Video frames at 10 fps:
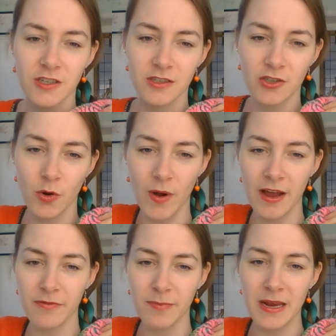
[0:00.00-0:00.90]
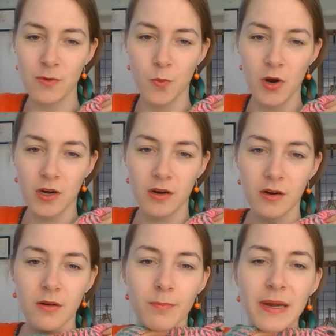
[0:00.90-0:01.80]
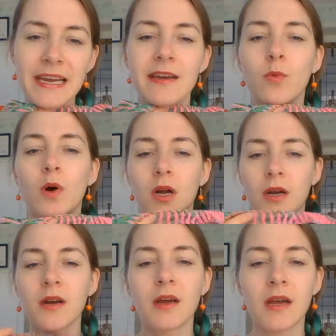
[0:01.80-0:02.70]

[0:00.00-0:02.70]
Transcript: So I've made one complete one